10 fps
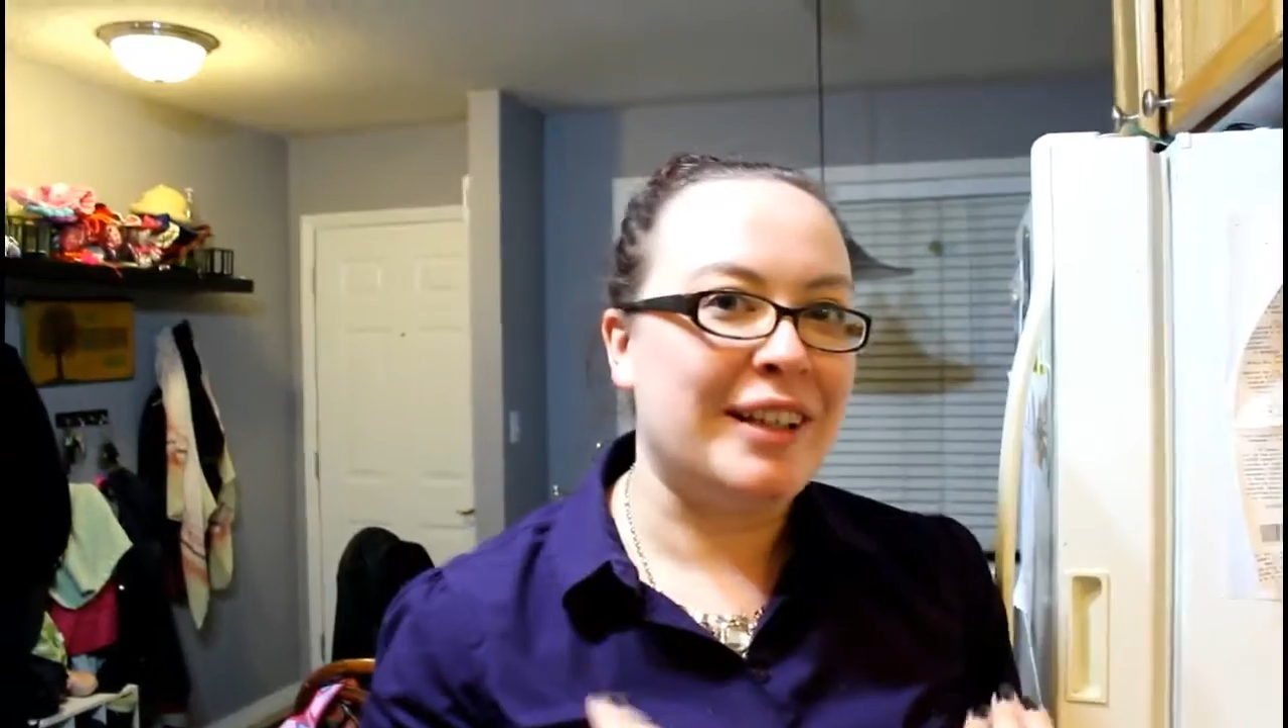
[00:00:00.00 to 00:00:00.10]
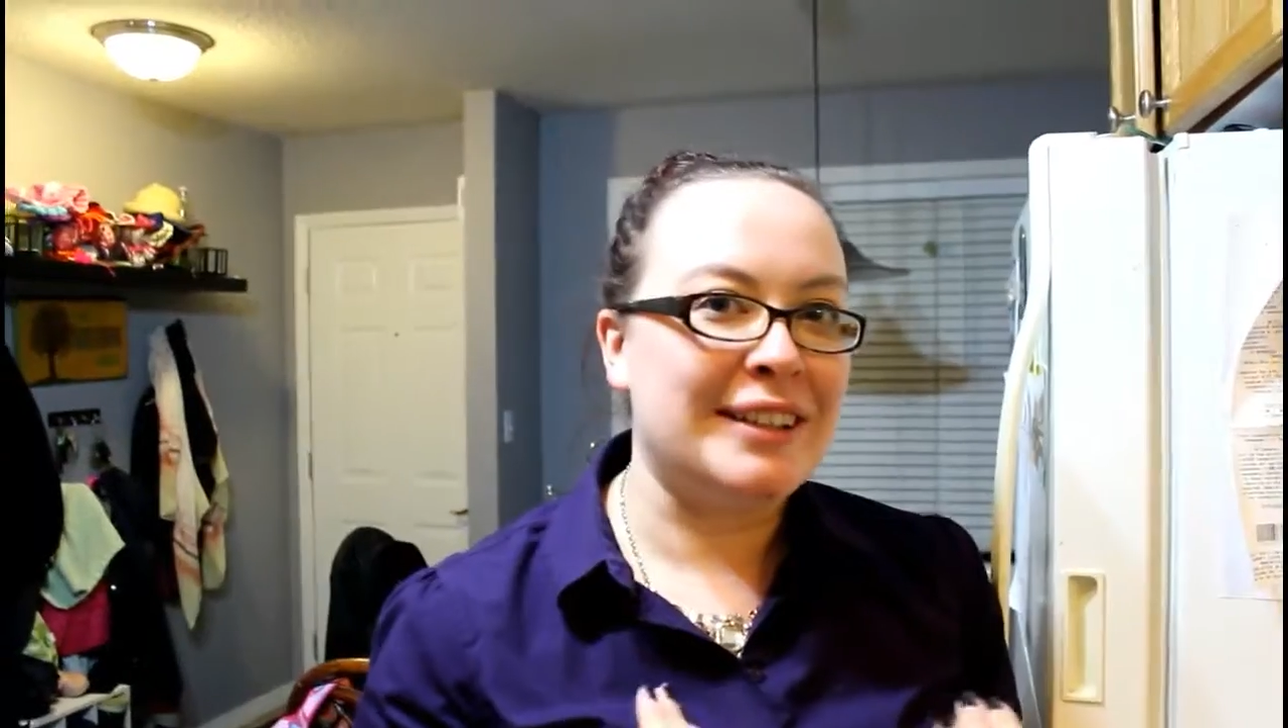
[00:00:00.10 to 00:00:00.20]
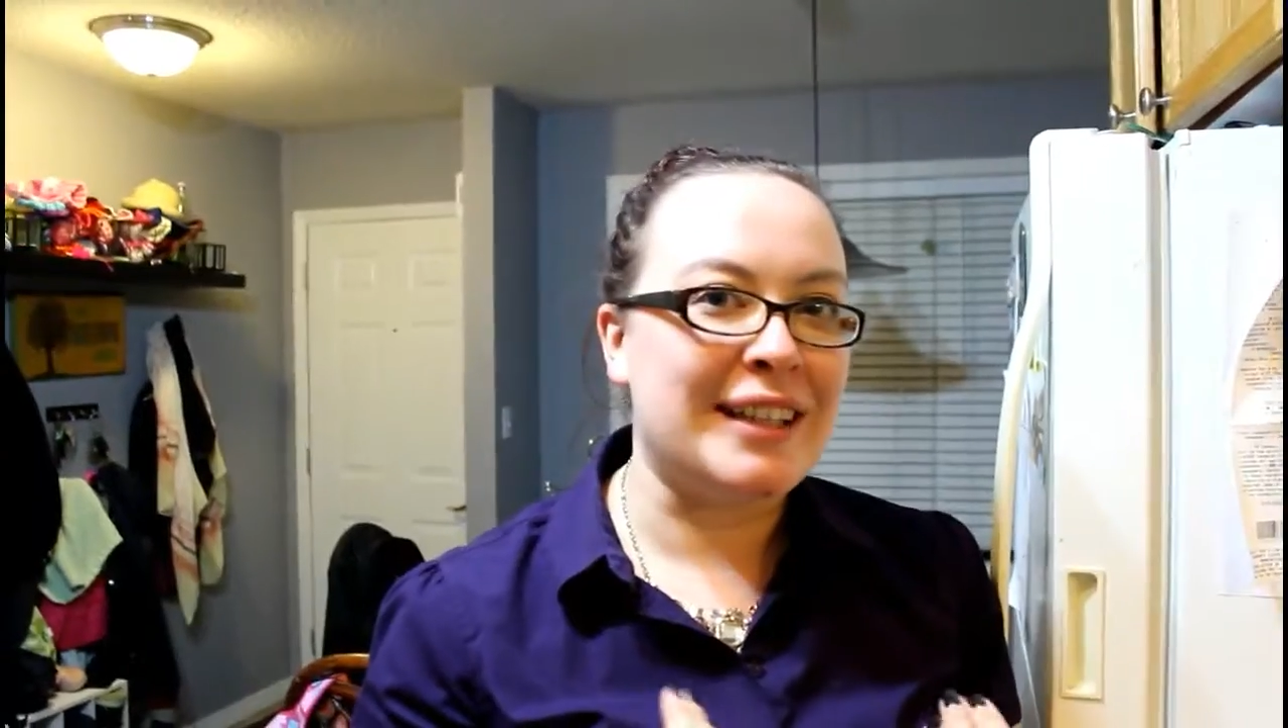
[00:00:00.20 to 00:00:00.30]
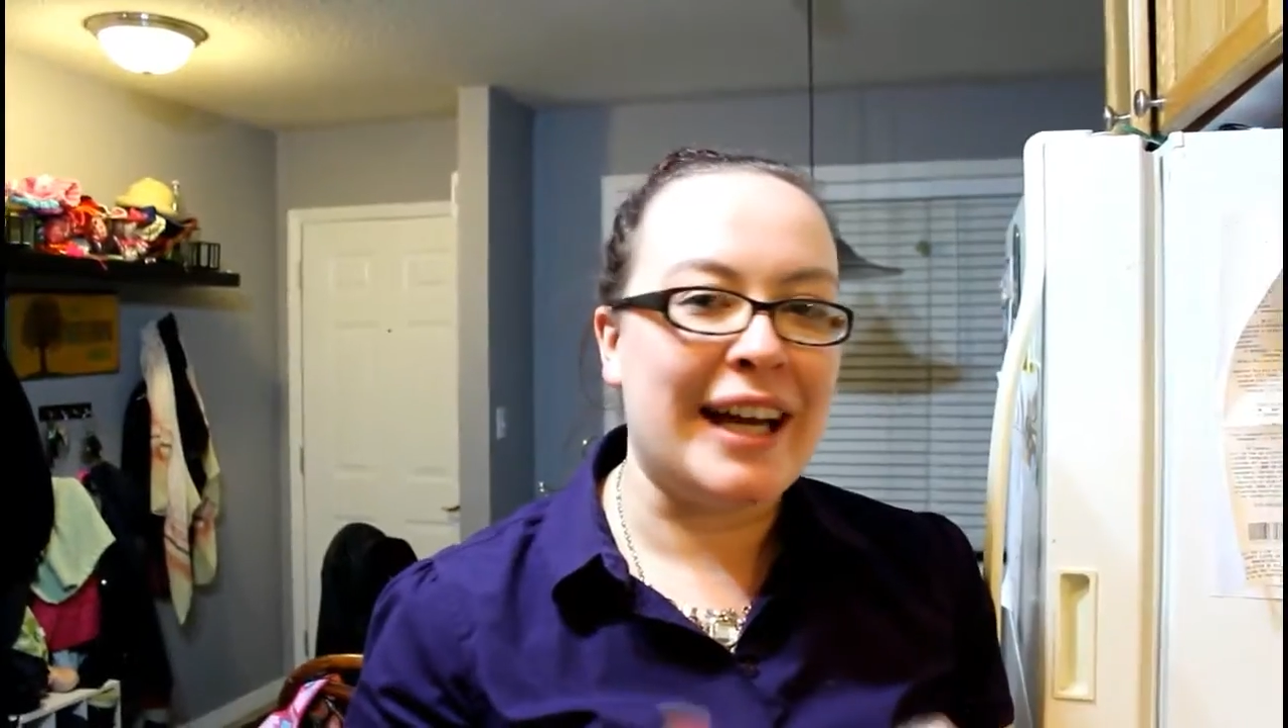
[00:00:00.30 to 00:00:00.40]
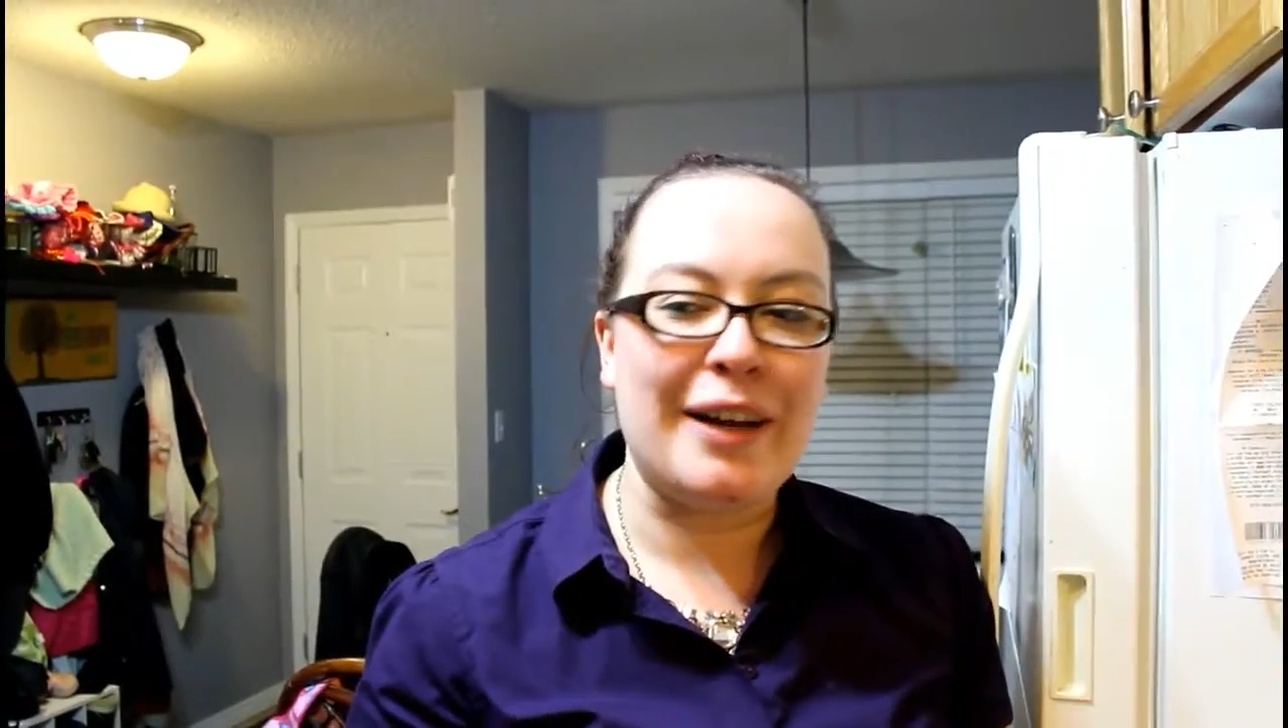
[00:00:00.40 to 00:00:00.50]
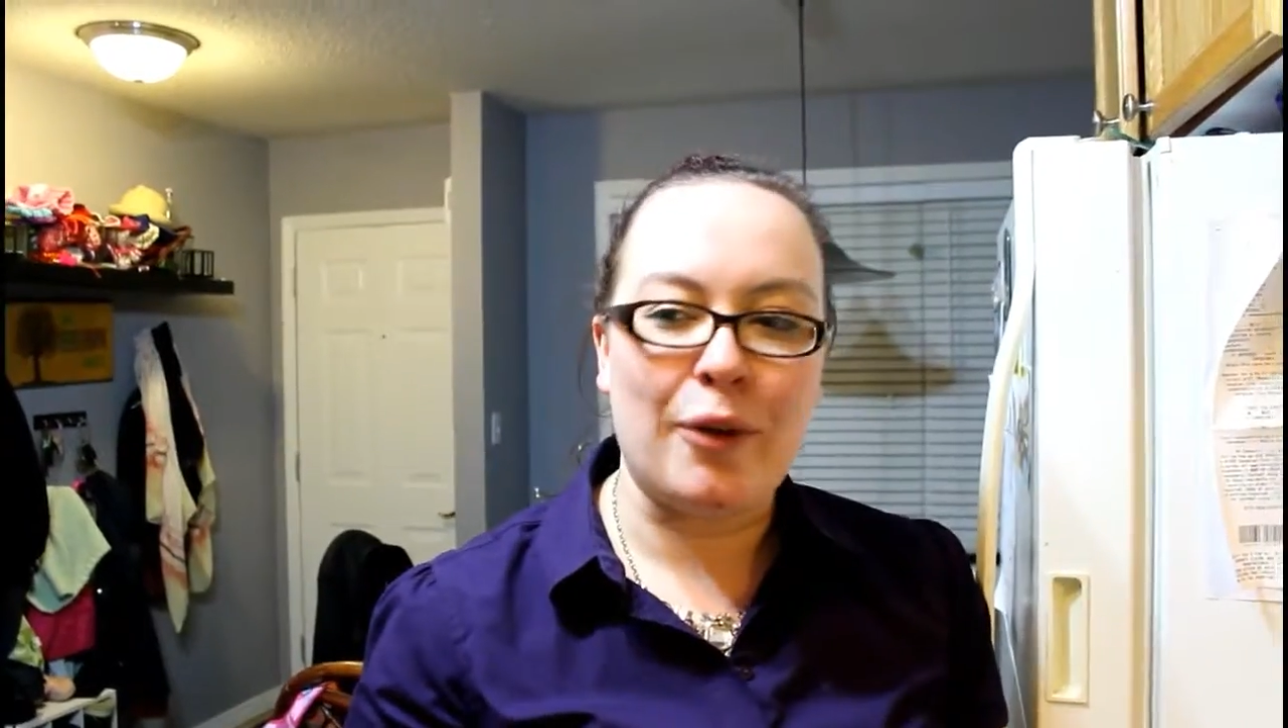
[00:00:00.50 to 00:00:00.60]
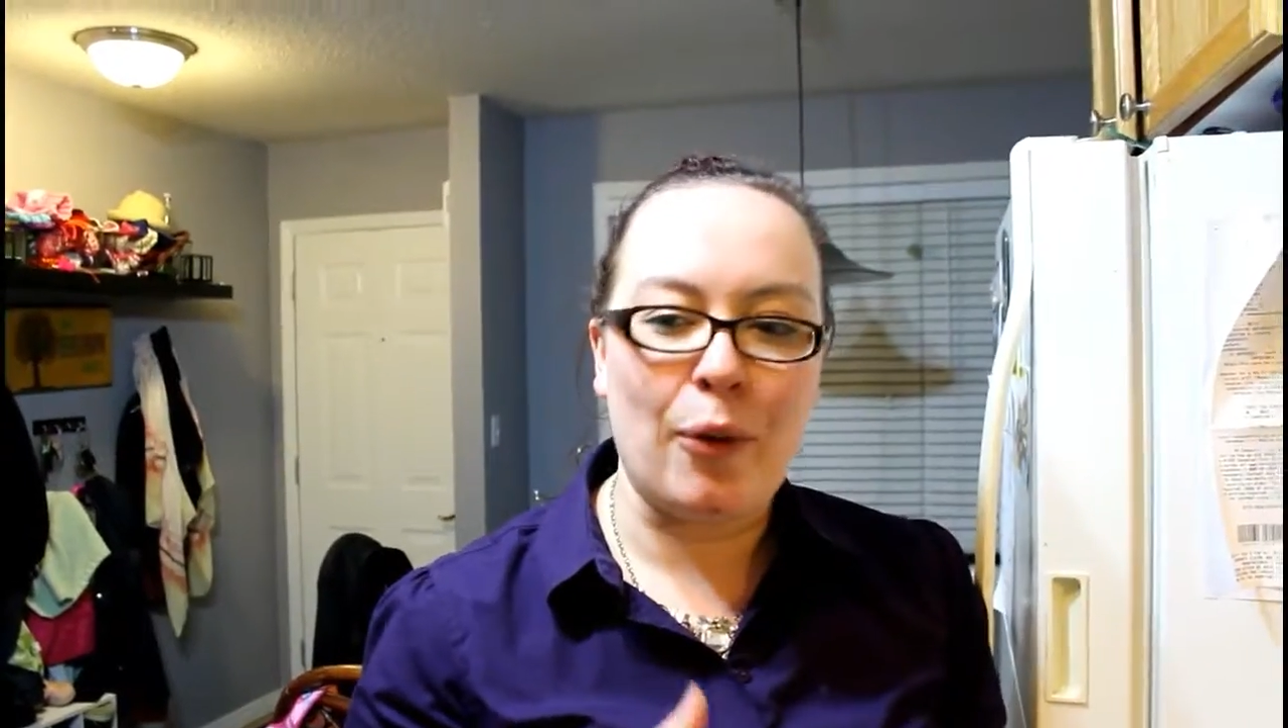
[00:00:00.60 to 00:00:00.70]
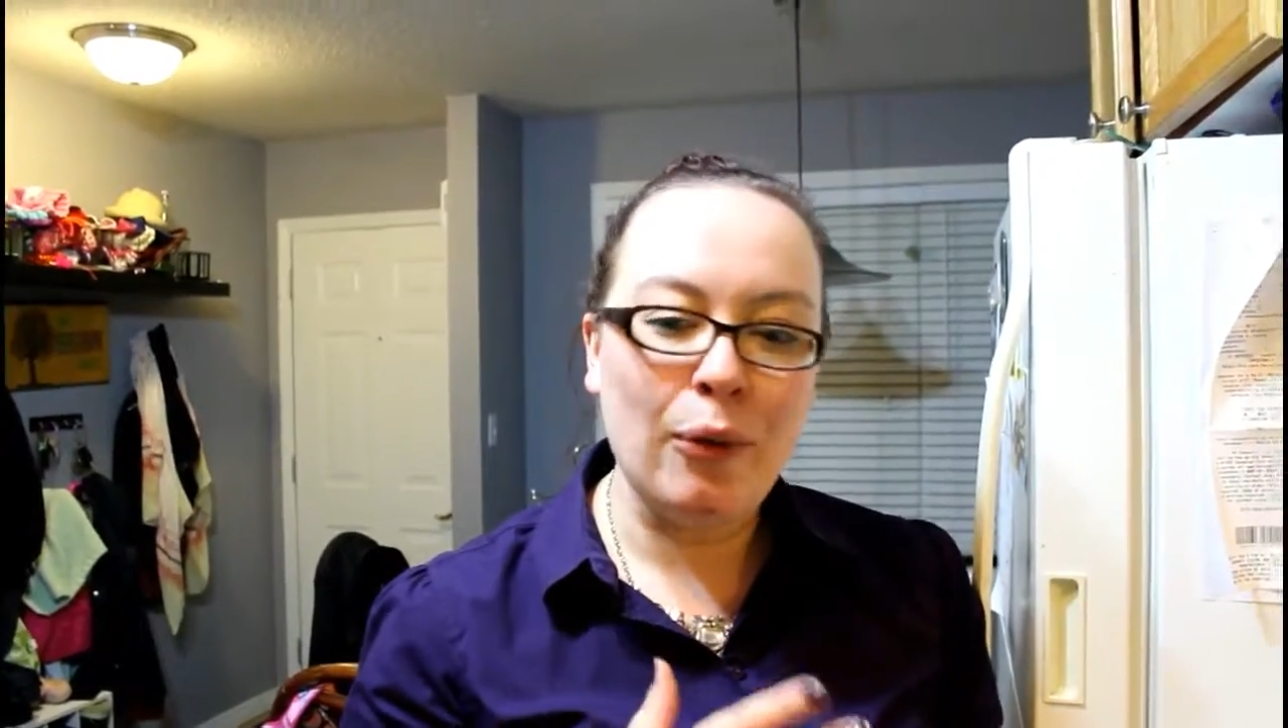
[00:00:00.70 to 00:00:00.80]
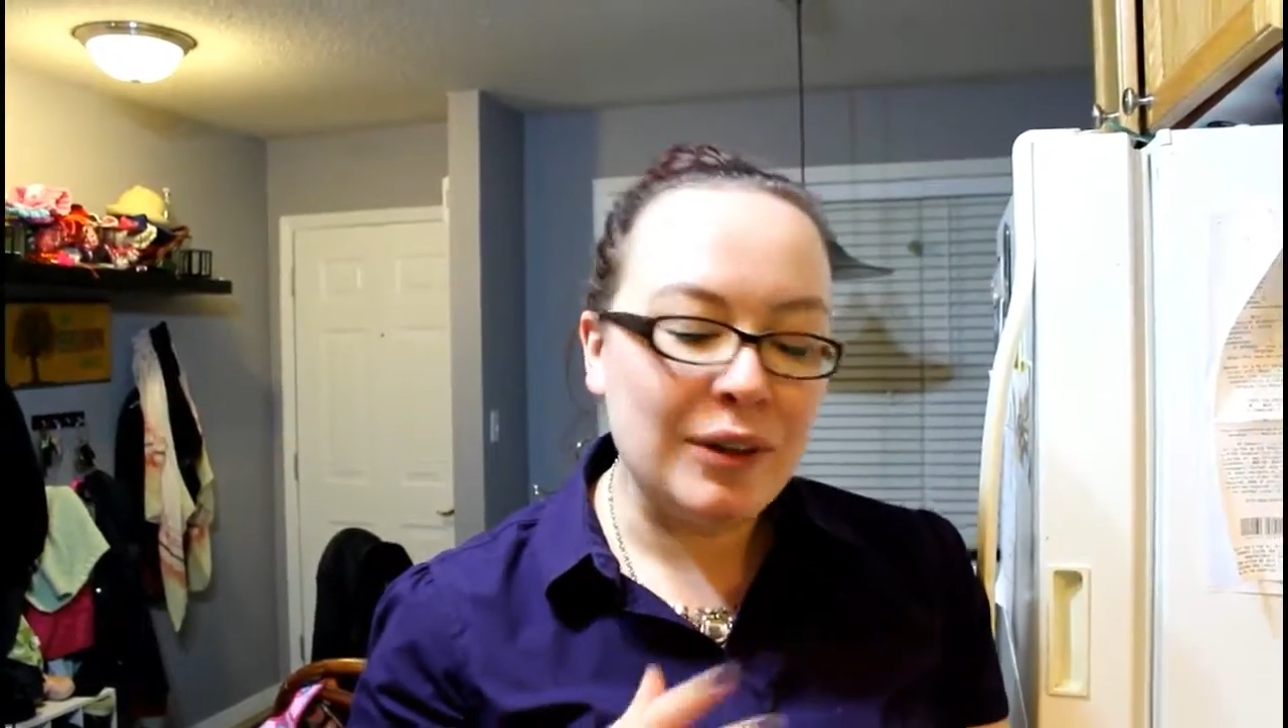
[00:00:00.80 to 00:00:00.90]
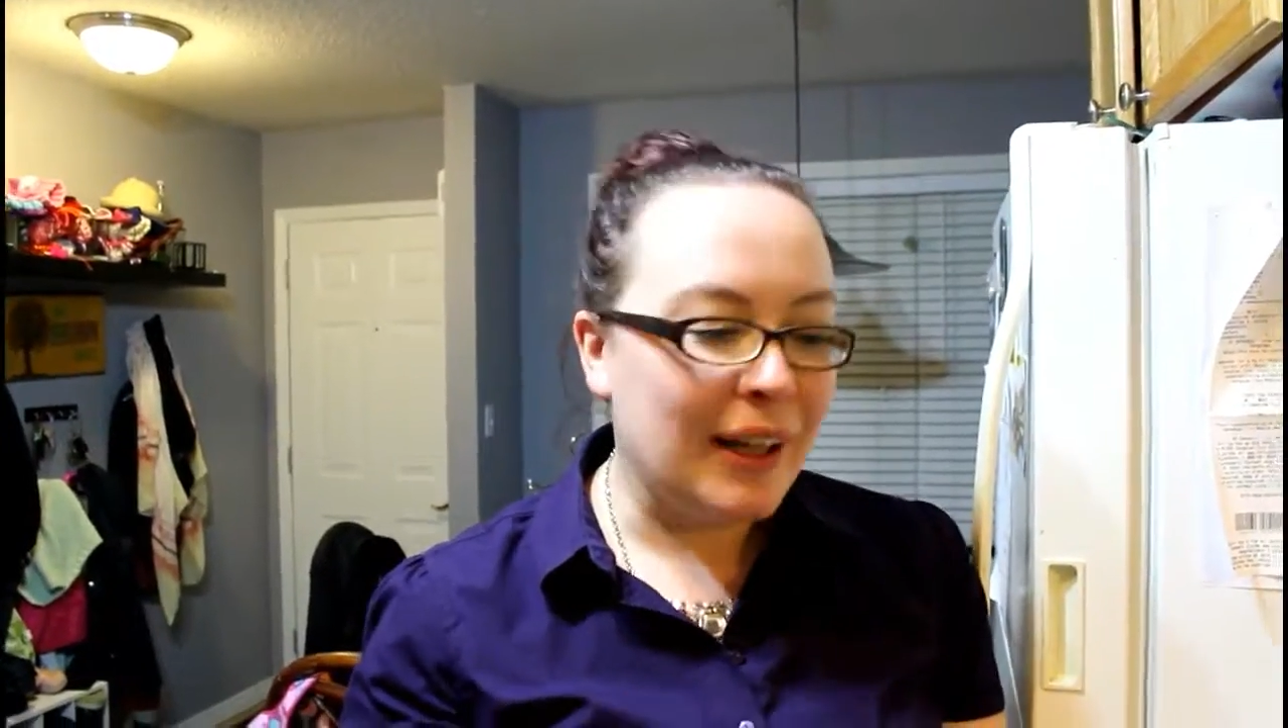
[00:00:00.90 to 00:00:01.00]
movies. I have a
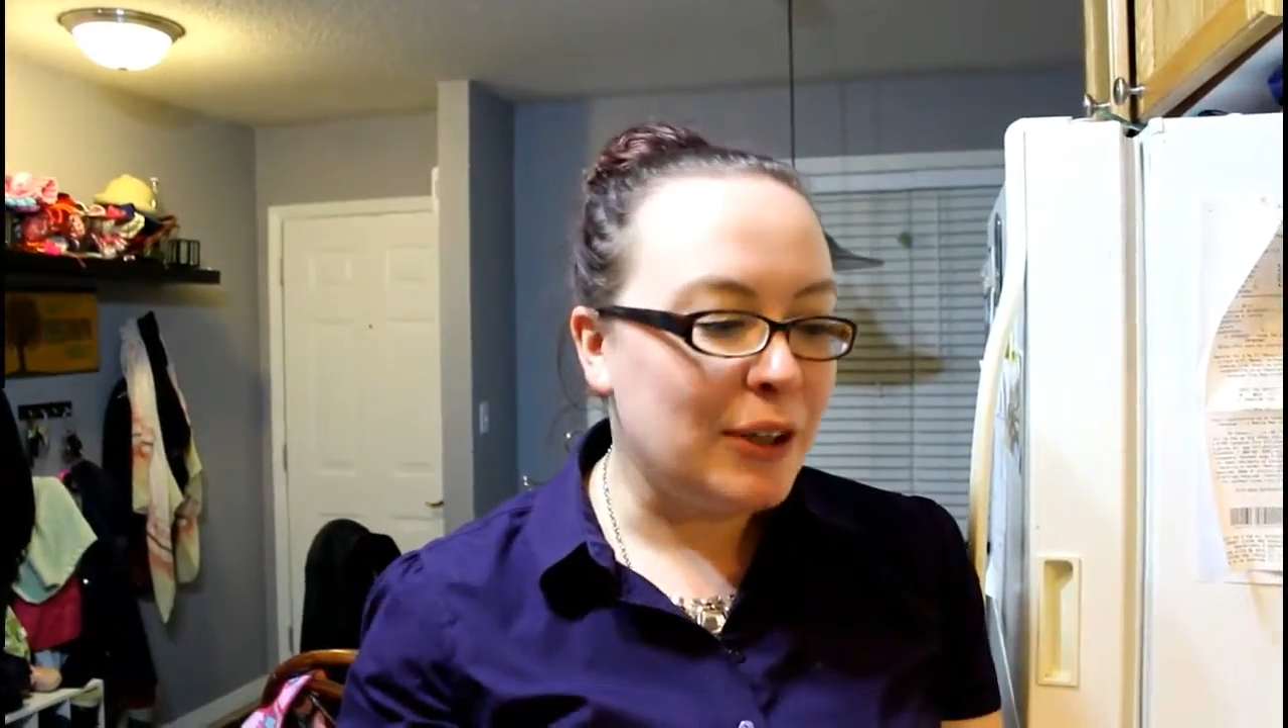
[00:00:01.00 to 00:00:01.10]
whole